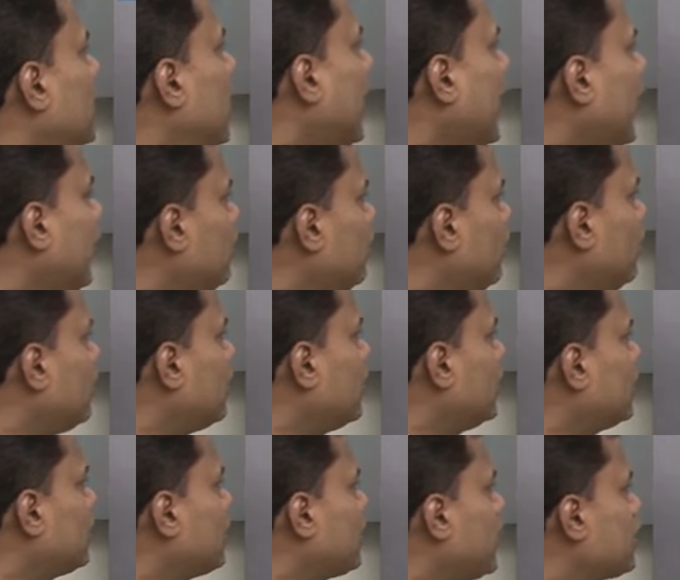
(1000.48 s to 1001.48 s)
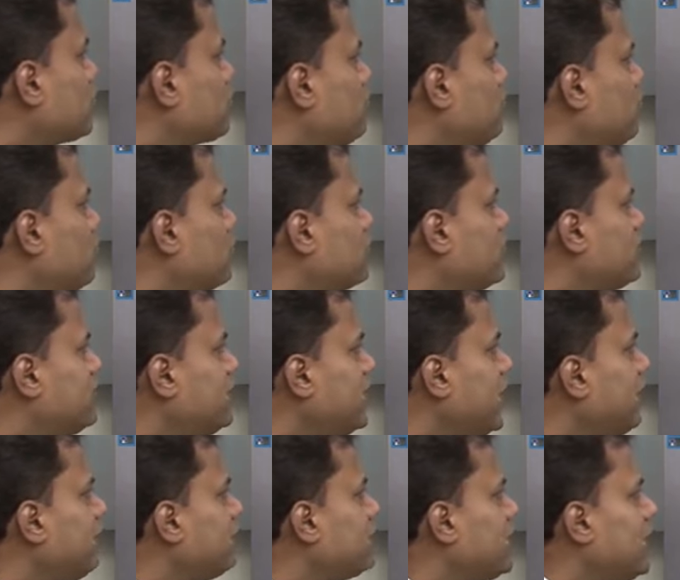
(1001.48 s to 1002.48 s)
Ad hoc and crash mode,
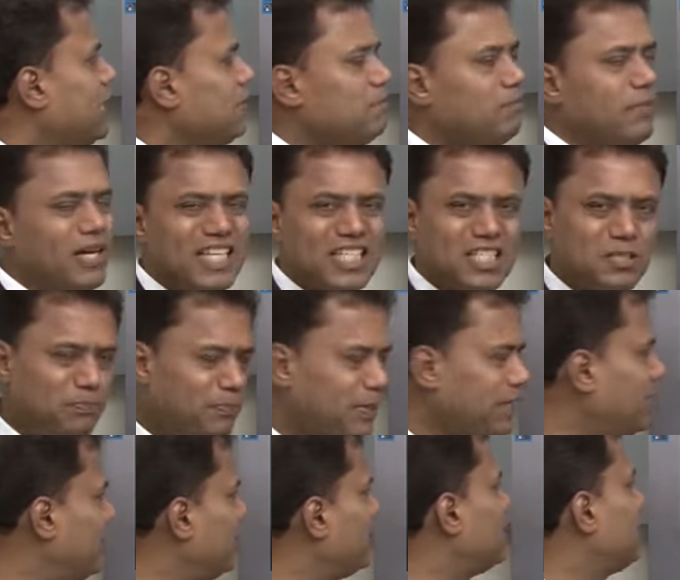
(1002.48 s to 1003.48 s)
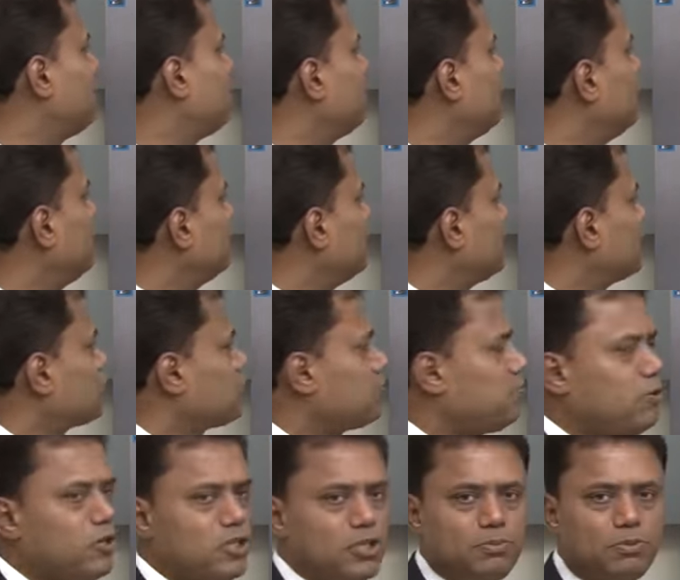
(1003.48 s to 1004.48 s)
save time by speeding up the
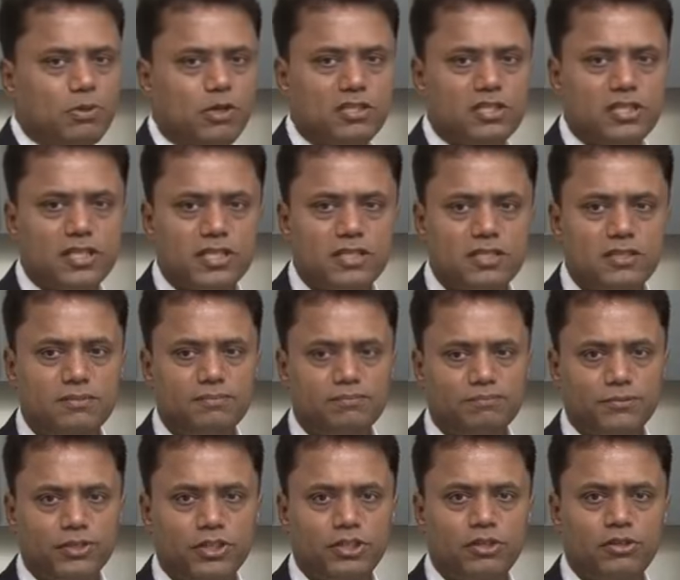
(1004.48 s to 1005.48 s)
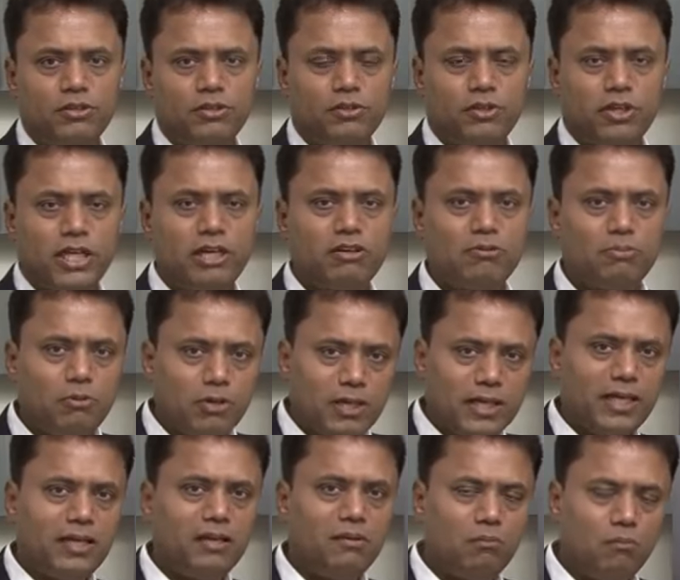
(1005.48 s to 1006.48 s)
response process. You'll have to put
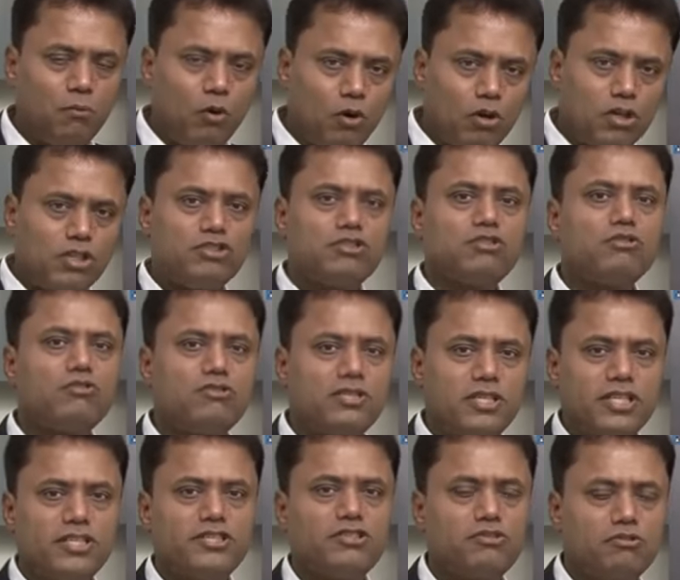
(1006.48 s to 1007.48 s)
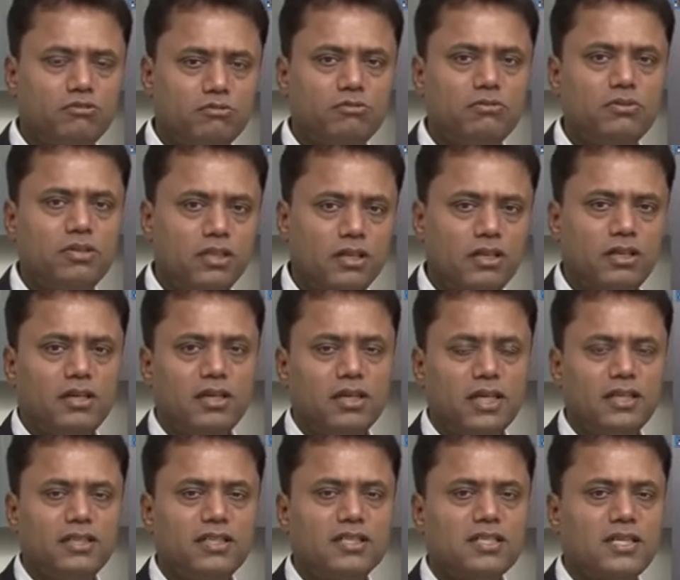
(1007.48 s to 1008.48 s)
more resources
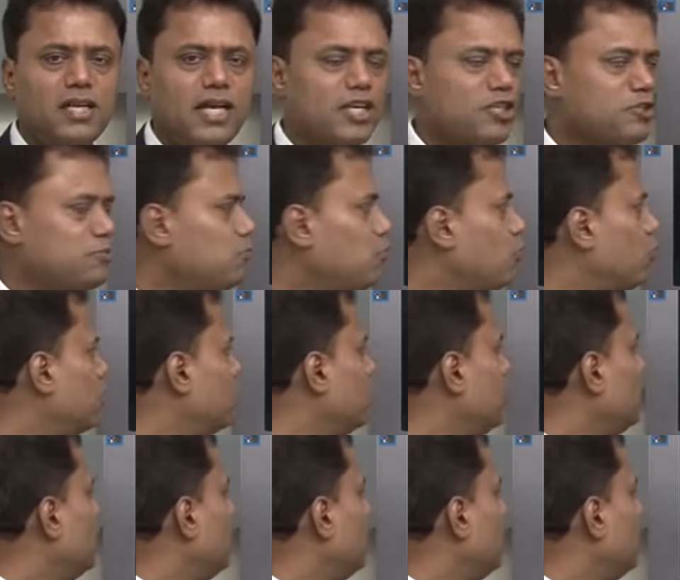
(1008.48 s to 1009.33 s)
in this crash mode.